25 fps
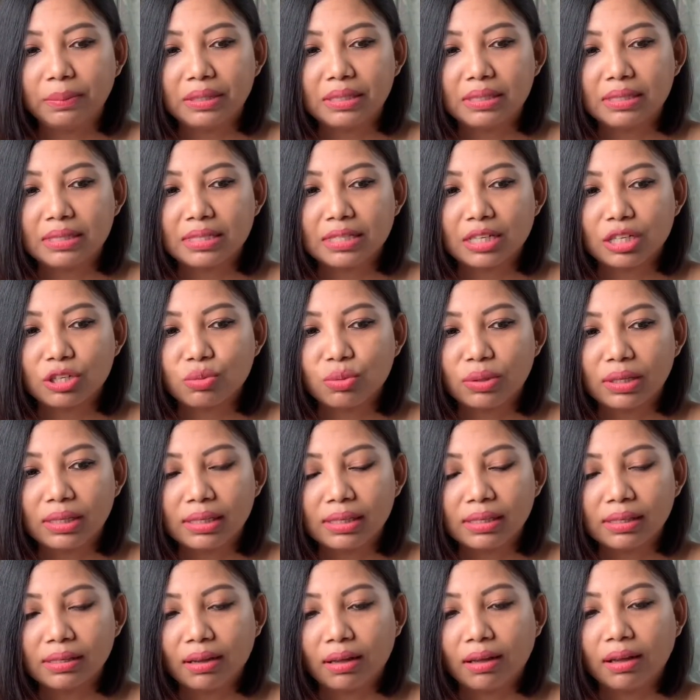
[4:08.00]
is it will
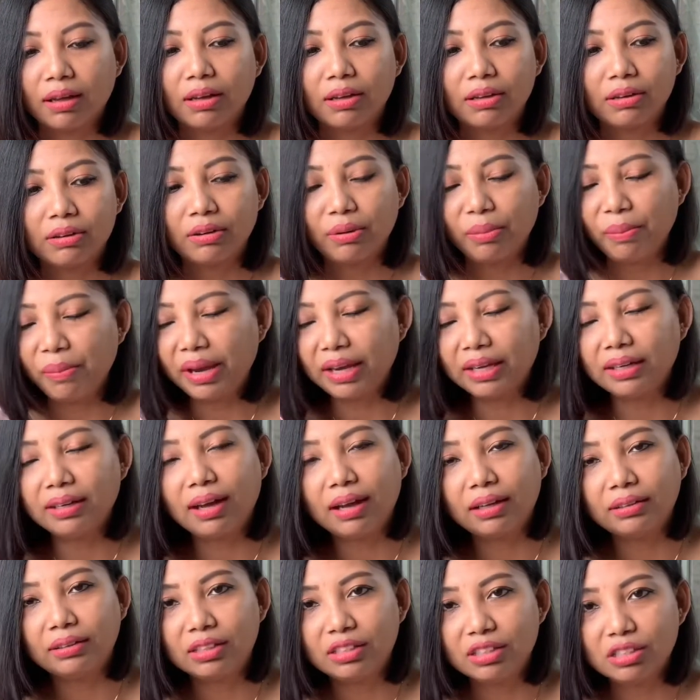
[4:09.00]
remain
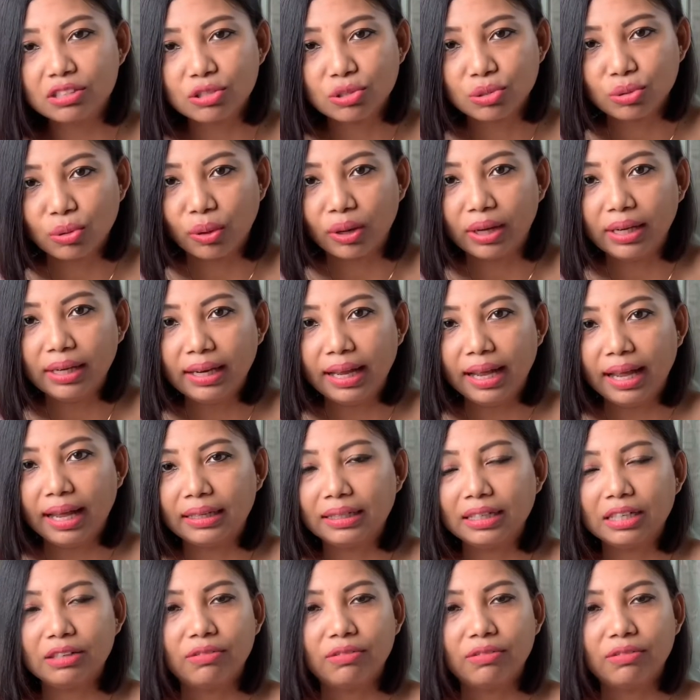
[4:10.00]
under the soil, and